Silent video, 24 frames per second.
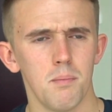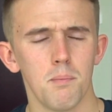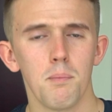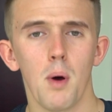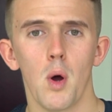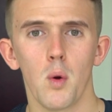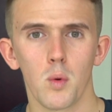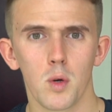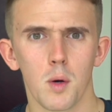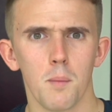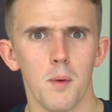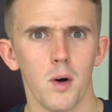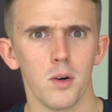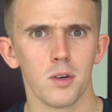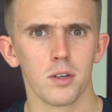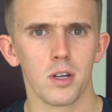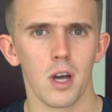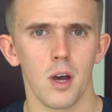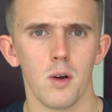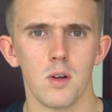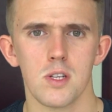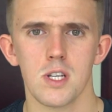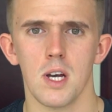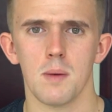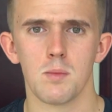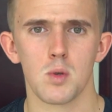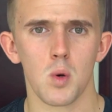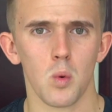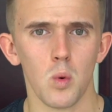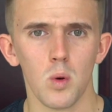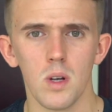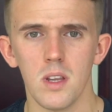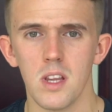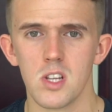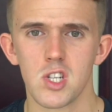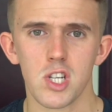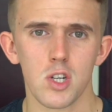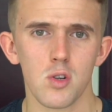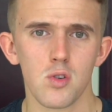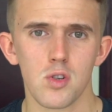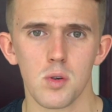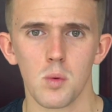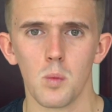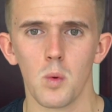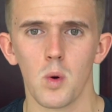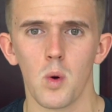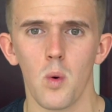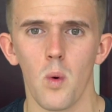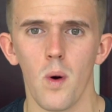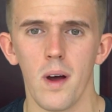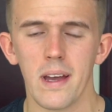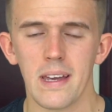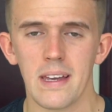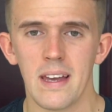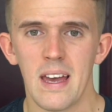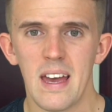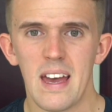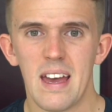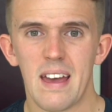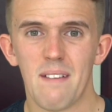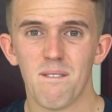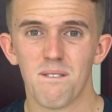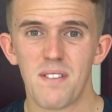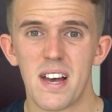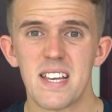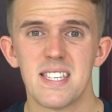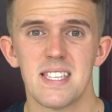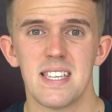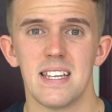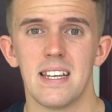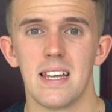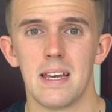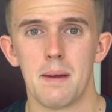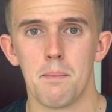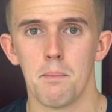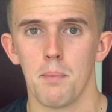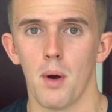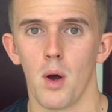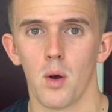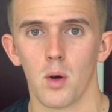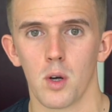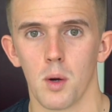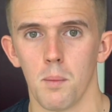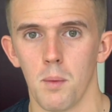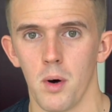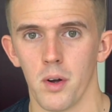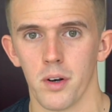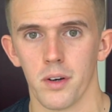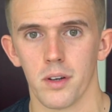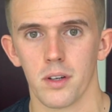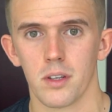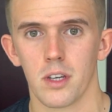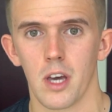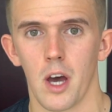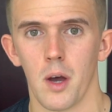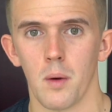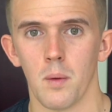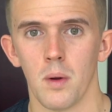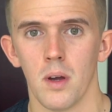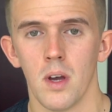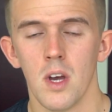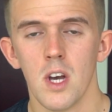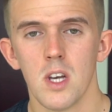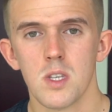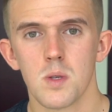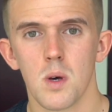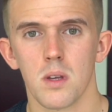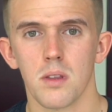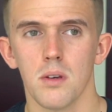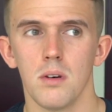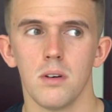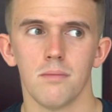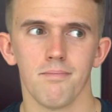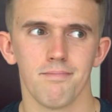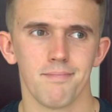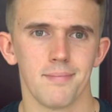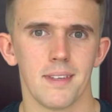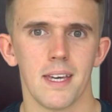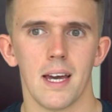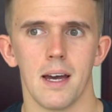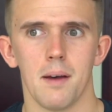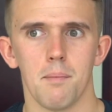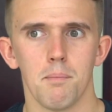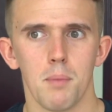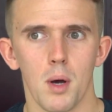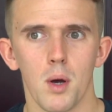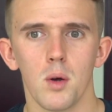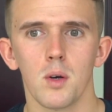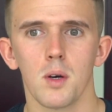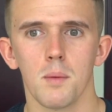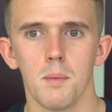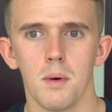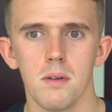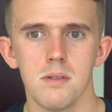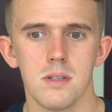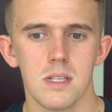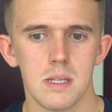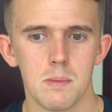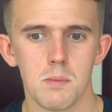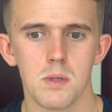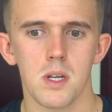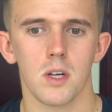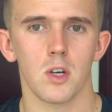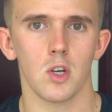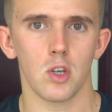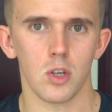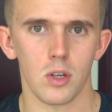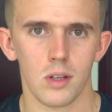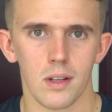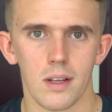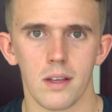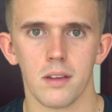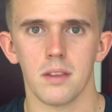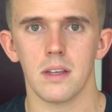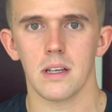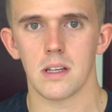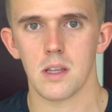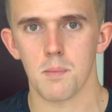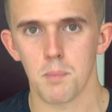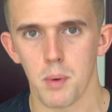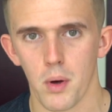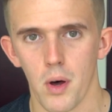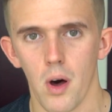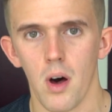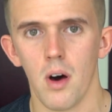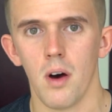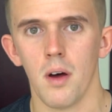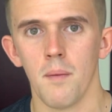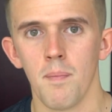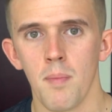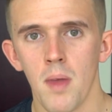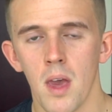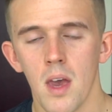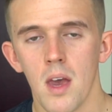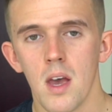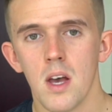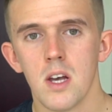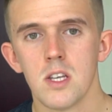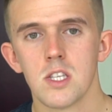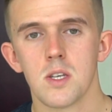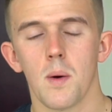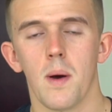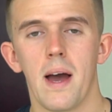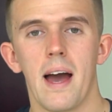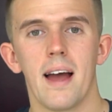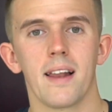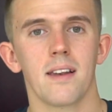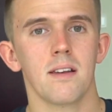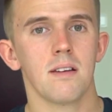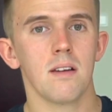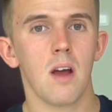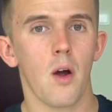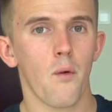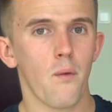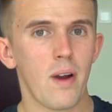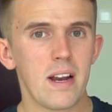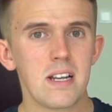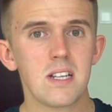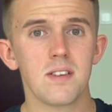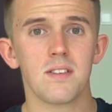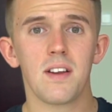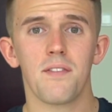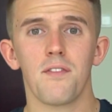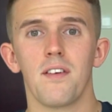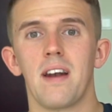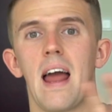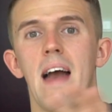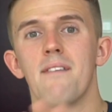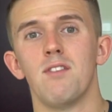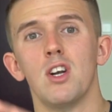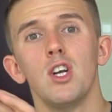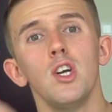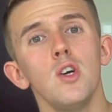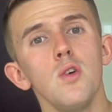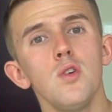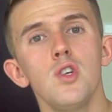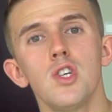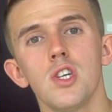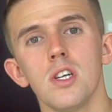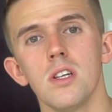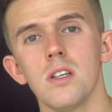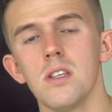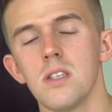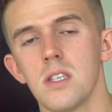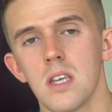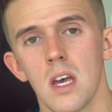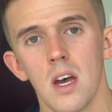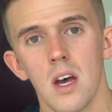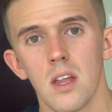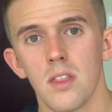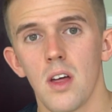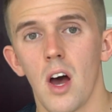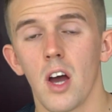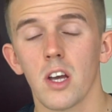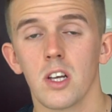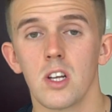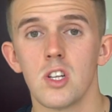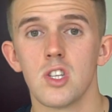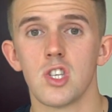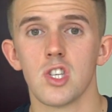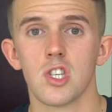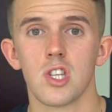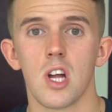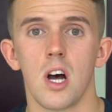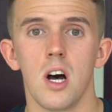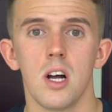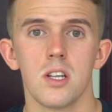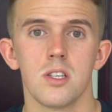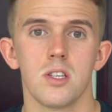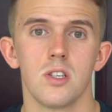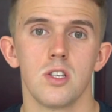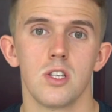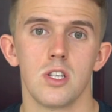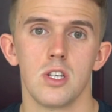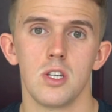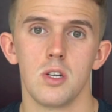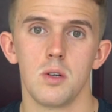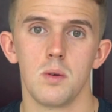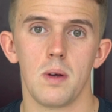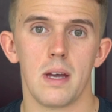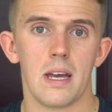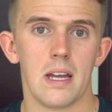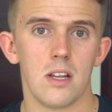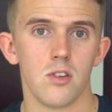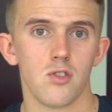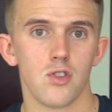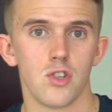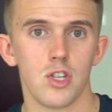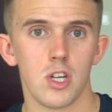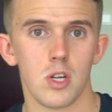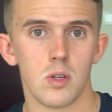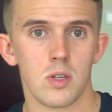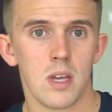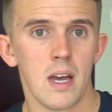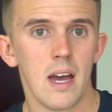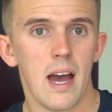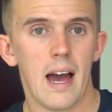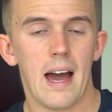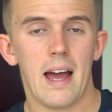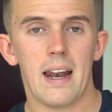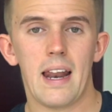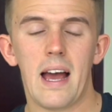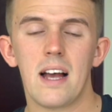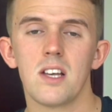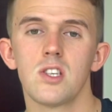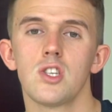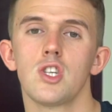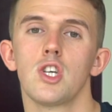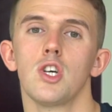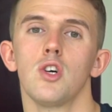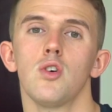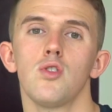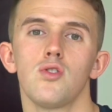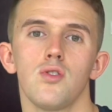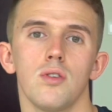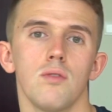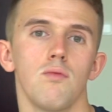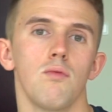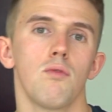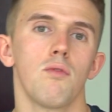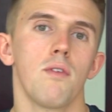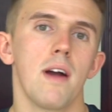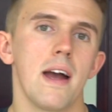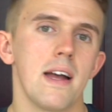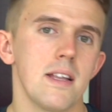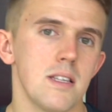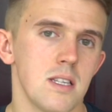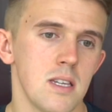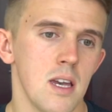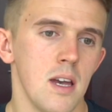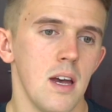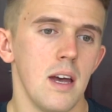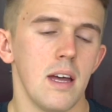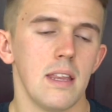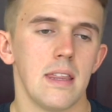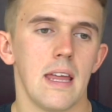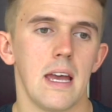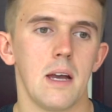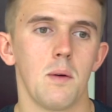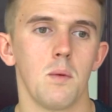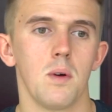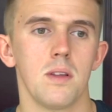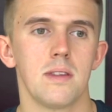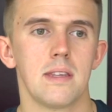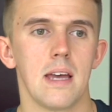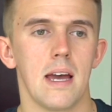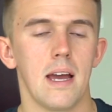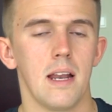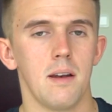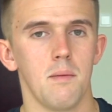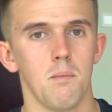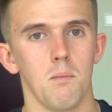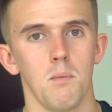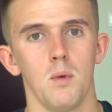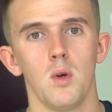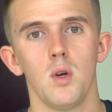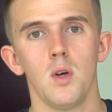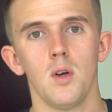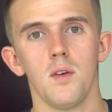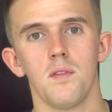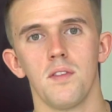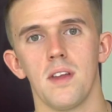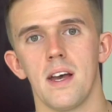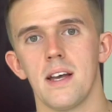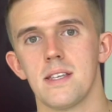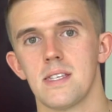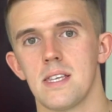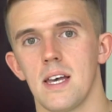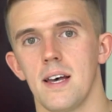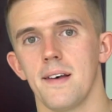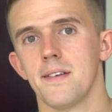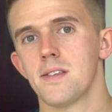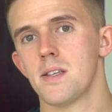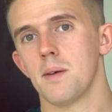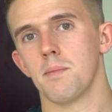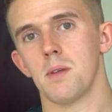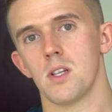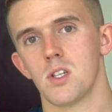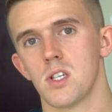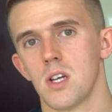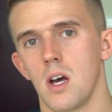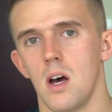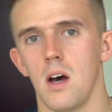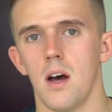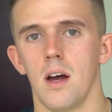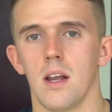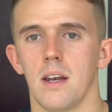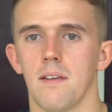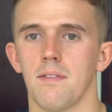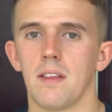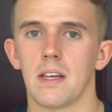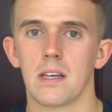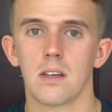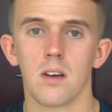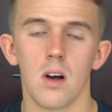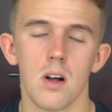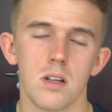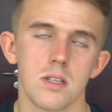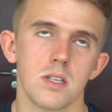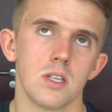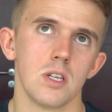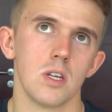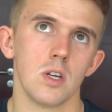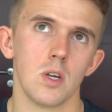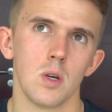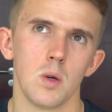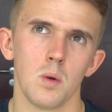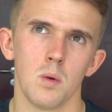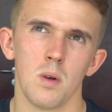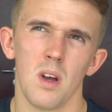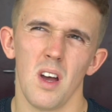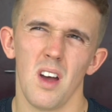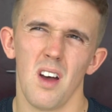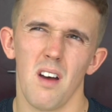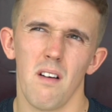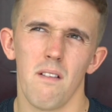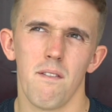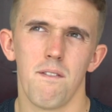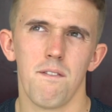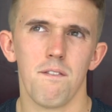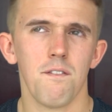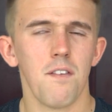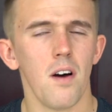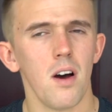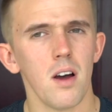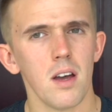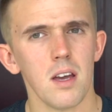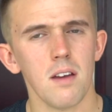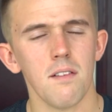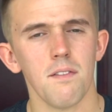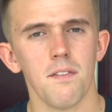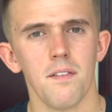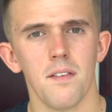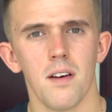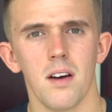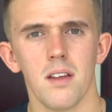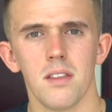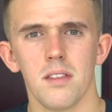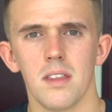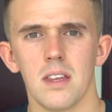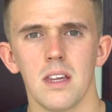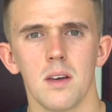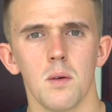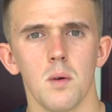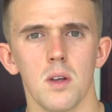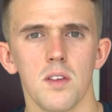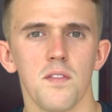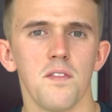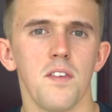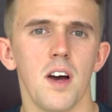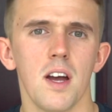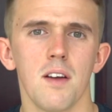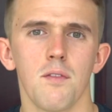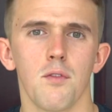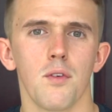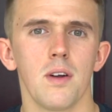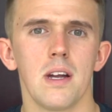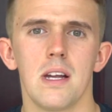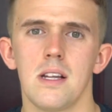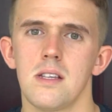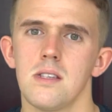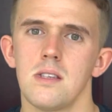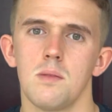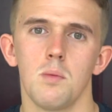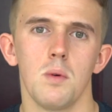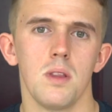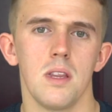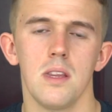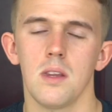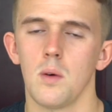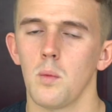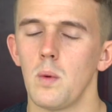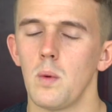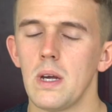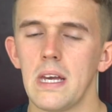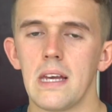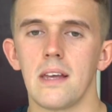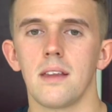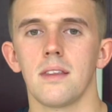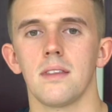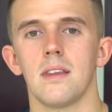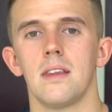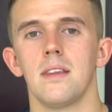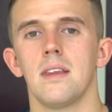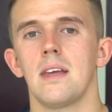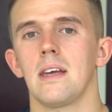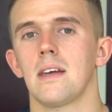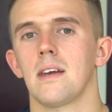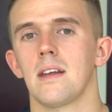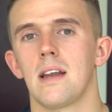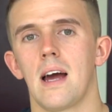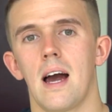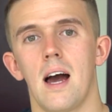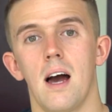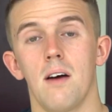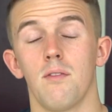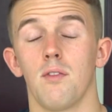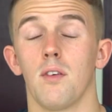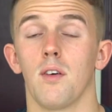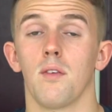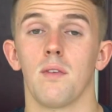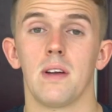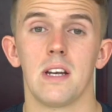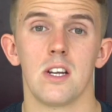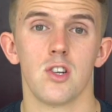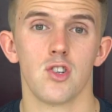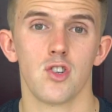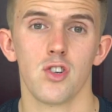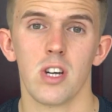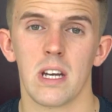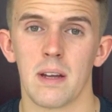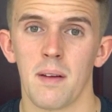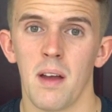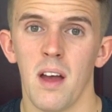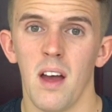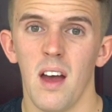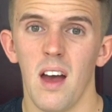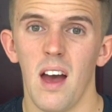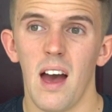Pokemon Go time. So all of the children were quite invested in Pokemon Go. So I thought, yeah, Pokemon seems like a good little thing to put on. So I had a range of different evolutions that I could start to introduce. And as children read, they would then move their cells up the chart, and if they got to 5 reads within the week, then they could have a reader's treat.